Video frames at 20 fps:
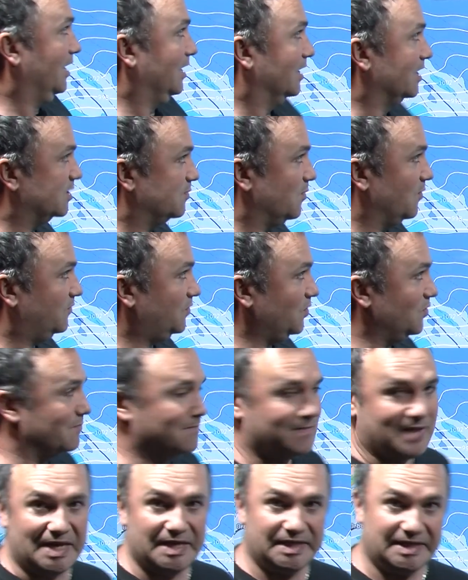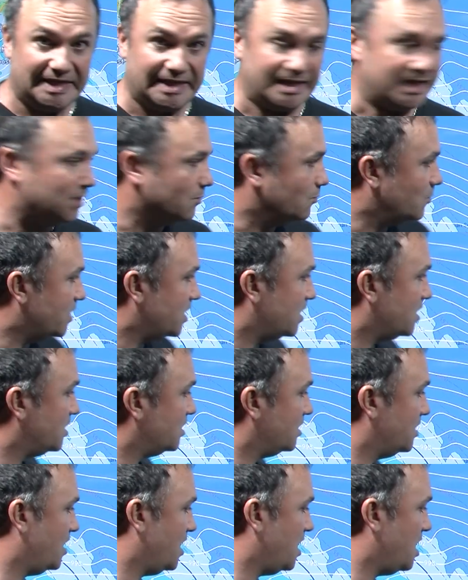Let's move to Monday,
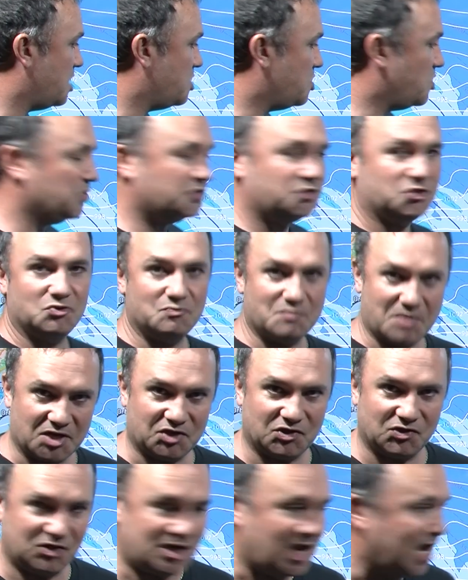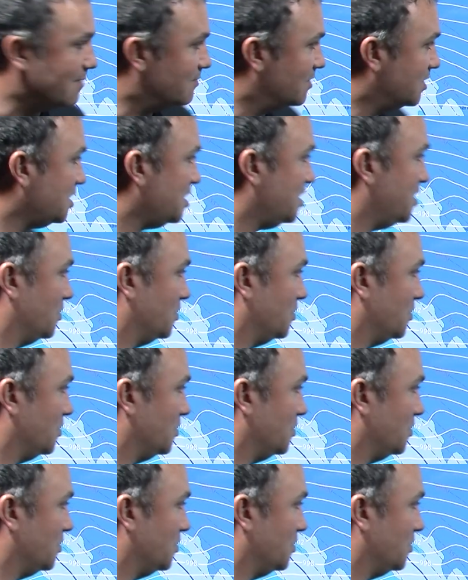where not too much is happening.